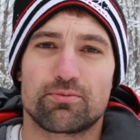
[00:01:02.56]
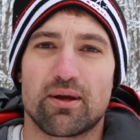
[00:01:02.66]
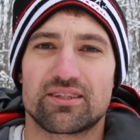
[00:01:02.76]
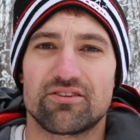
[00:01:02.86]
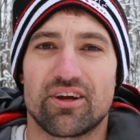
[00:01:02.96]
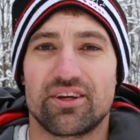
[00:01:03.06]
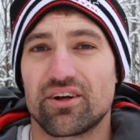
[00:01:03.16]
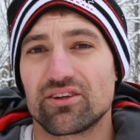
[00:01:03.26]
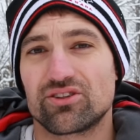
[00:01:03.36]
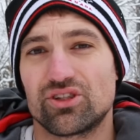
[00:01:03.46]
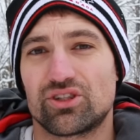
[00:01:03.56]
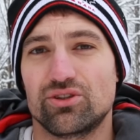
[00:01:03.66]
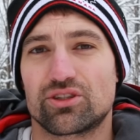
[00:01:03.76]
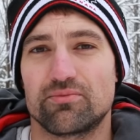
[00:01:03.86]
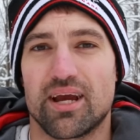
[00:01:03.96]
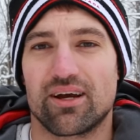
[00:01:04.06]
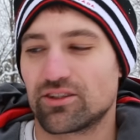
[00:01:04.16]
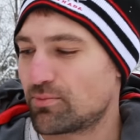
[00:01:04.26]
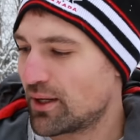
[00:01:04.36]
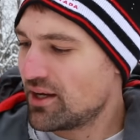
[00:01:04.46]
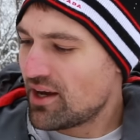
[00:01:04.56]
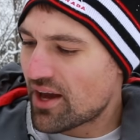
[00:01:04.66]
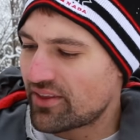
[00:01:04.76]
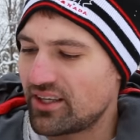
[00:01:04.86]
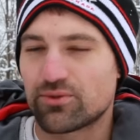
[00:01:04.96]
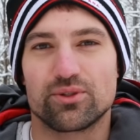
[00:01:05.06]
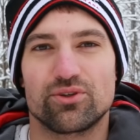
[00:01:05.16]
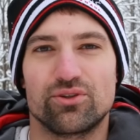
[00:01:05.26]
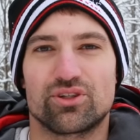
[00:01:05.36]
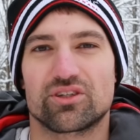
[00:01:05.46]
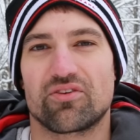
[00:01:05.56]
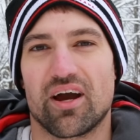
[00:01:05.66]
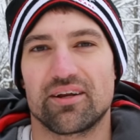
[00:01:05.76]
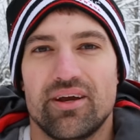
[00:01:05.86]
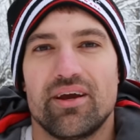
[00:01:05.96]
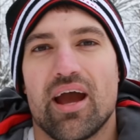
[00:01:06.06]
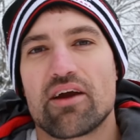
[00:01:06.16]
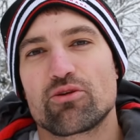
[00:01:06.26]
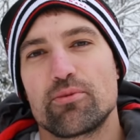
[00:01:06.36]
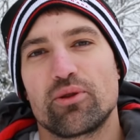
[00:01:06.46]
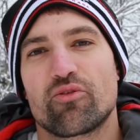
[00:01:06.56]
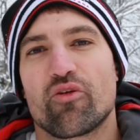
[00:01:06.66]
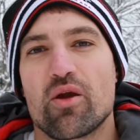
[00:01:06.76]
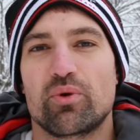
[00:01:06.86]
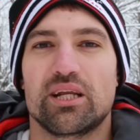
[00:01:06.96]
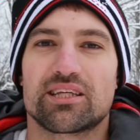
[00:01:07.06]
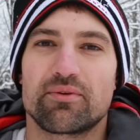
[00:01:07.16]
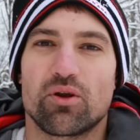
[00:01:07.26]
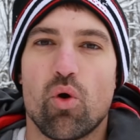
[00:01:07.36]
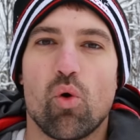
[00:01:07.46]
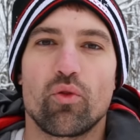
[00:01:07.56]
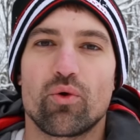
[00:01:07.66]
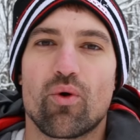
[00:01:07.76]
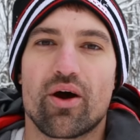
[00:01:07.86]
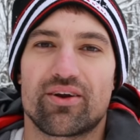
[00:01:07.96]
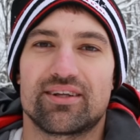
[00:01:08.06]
expensive, and you could also just use some nails, but I think these ones will do just fine. After we build the frame, we need something to hold the water